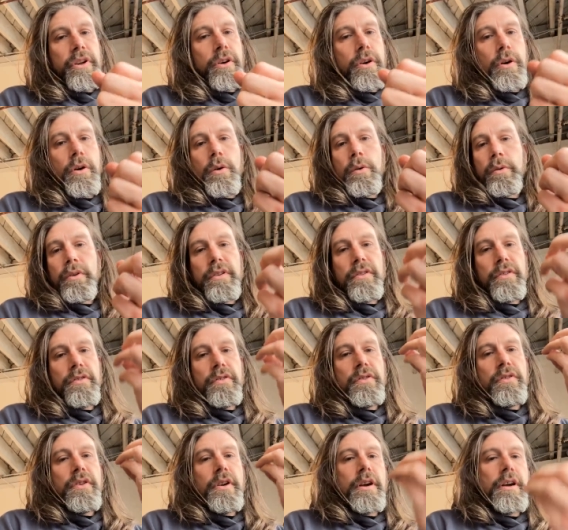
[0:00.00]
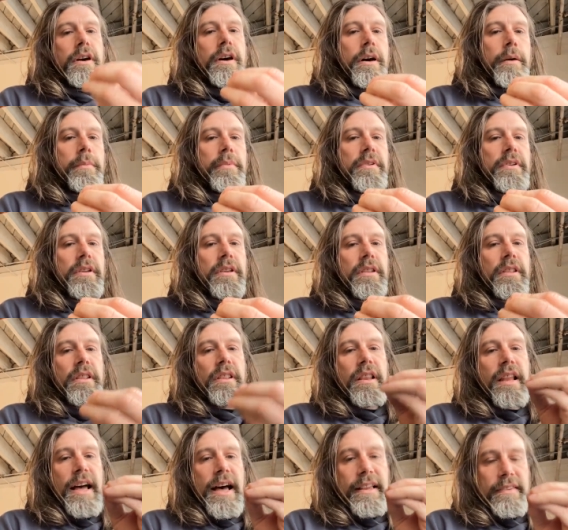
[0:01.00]
merino can suck up
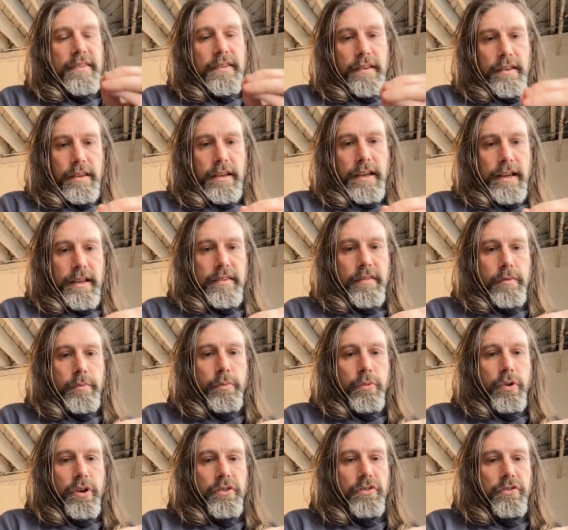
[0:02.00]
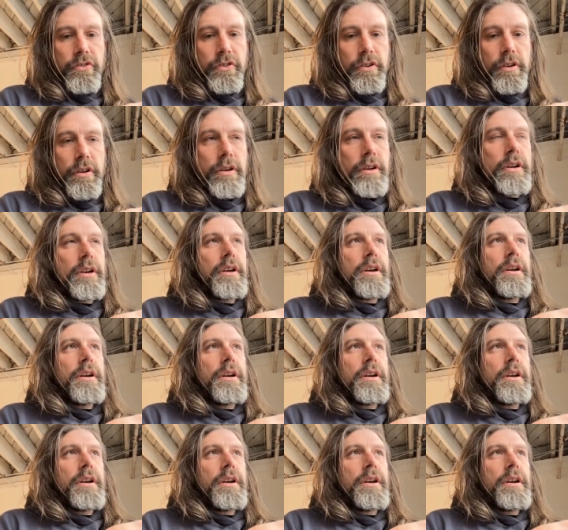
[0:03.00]
lots and lots of moisture,